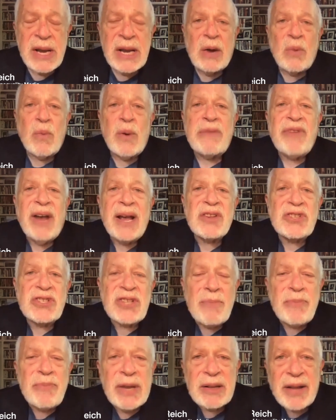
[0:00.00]
We've had
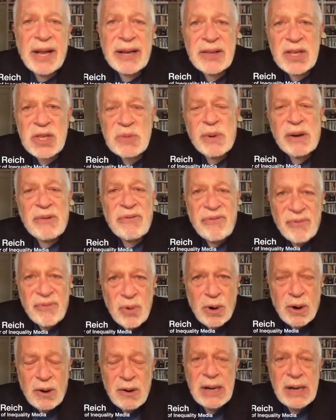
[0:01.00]
something like this before,